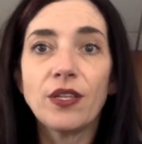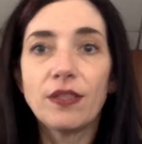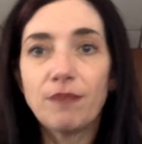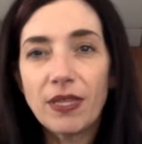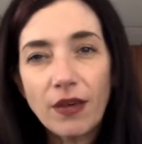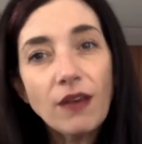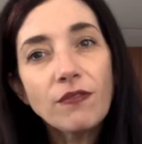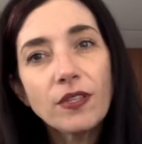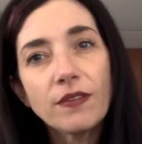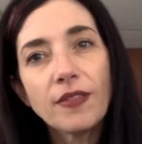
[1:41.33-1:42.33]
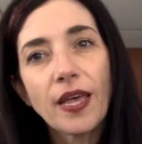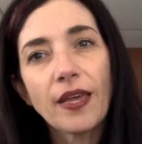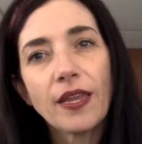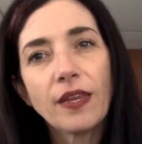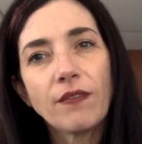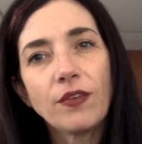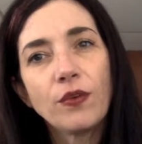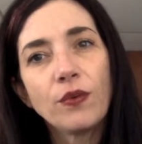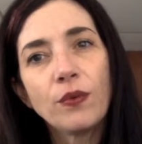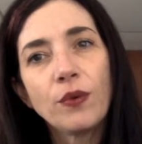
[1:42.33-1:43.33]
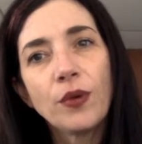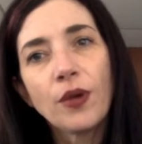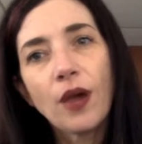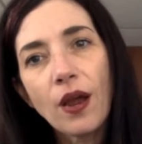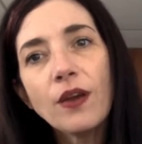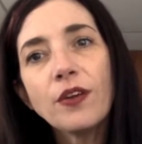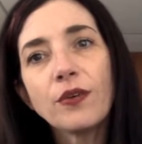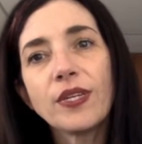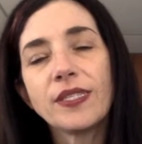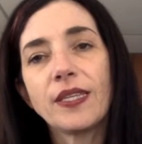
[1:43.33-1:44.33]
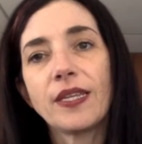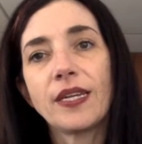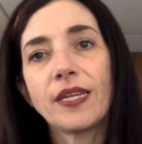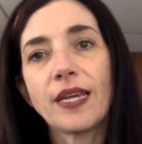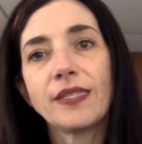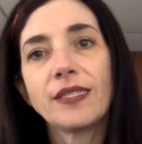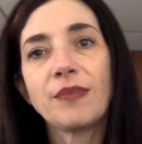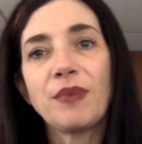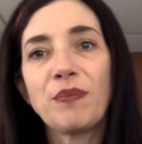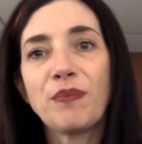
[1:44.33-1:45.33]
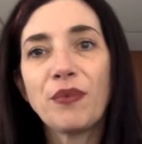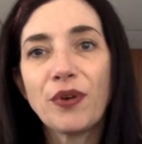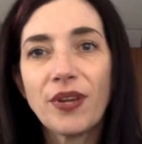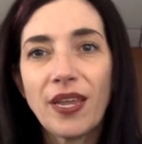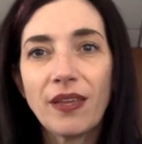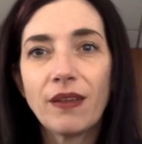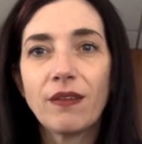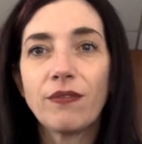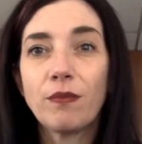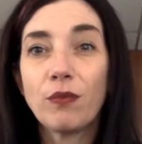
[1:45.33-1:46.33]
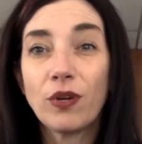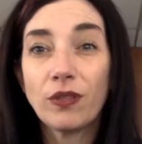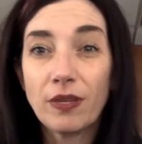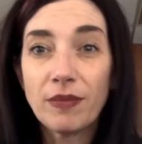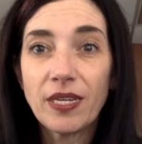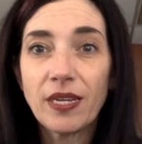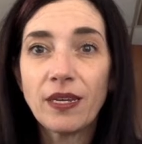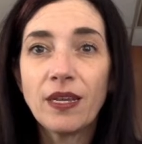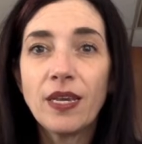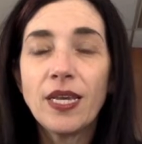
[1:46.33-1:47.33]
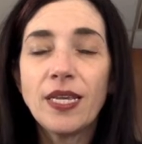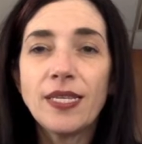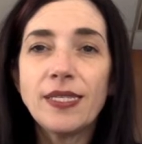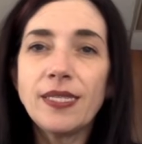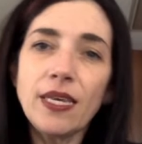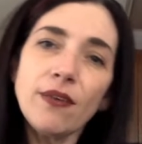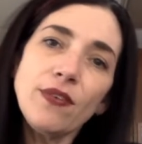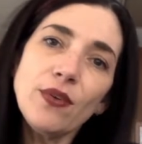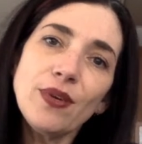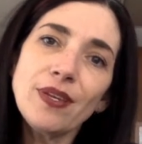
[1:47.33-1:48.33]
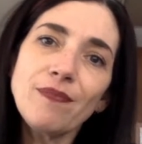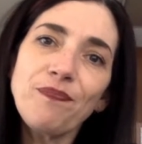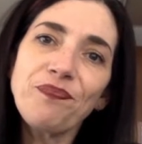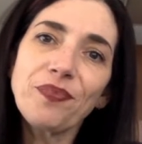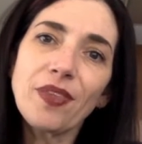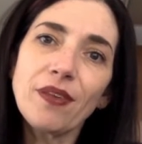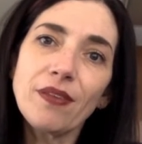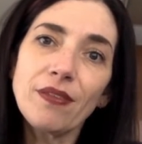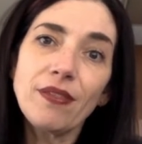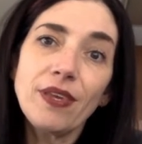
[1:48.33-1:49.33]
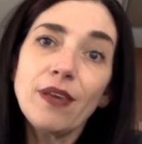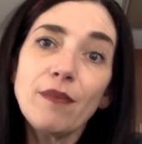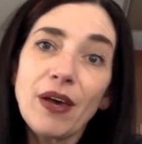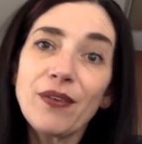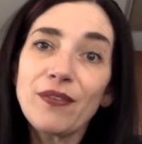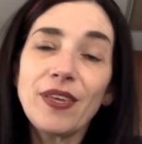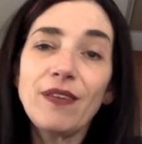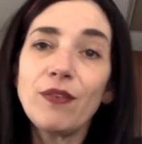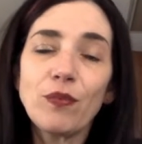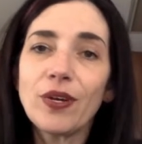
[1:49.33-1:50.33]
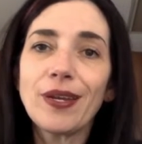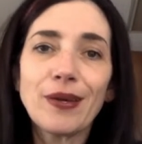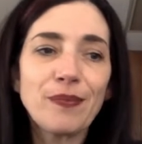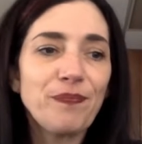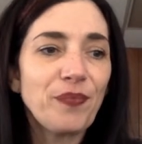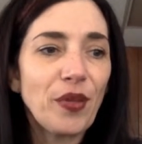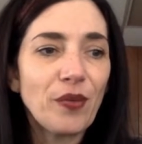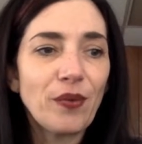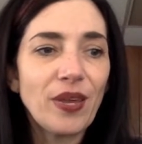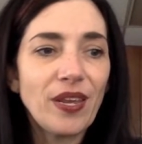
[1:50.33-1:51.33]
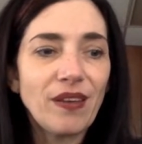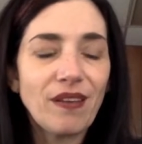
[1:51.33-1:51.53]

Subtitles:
Be thoughtful of that, and if you are noticing that it tends to be more negative and more limiting, see if you can think about even what a great